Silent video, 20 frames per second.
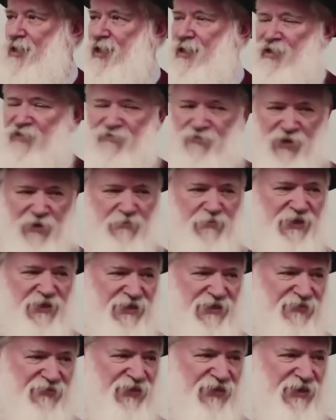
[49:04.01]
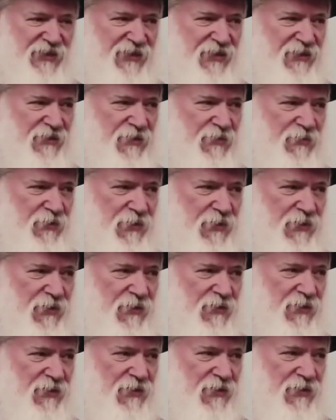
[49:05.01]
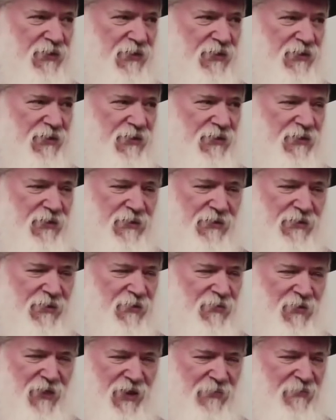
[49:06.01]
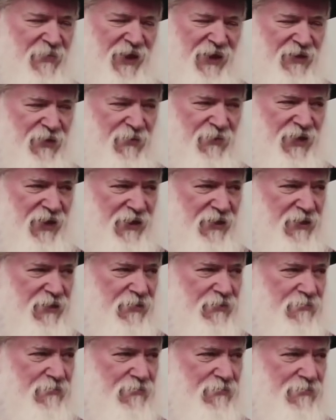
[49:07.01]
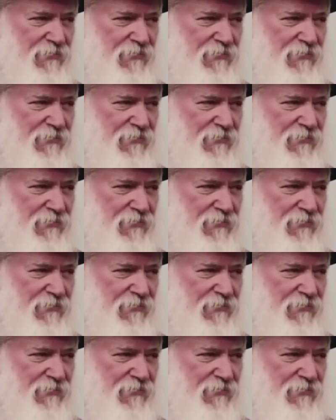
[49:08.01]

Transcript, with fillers: And if we're busy fixing the world, you don't want marijuana.